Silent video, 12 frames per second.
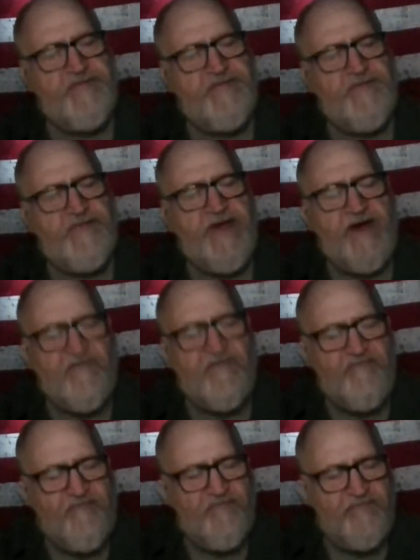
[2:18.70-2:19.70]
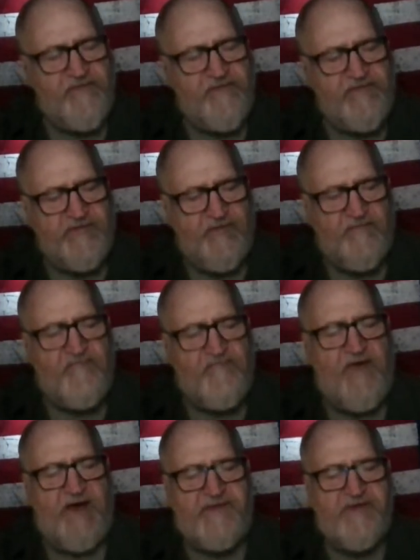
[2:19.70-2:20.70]
we have certain
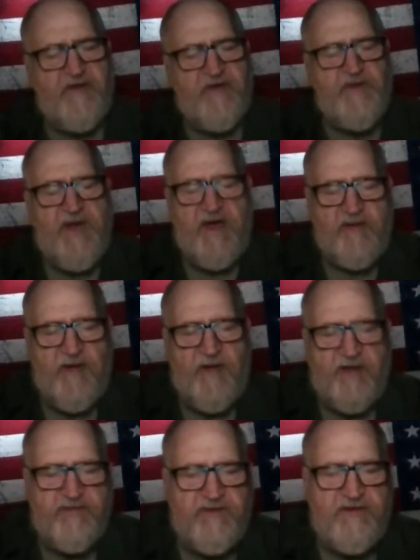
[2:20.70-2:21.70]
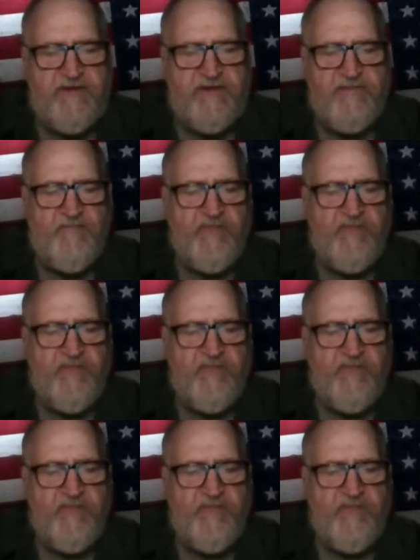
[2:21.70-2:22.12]
facts coming out about the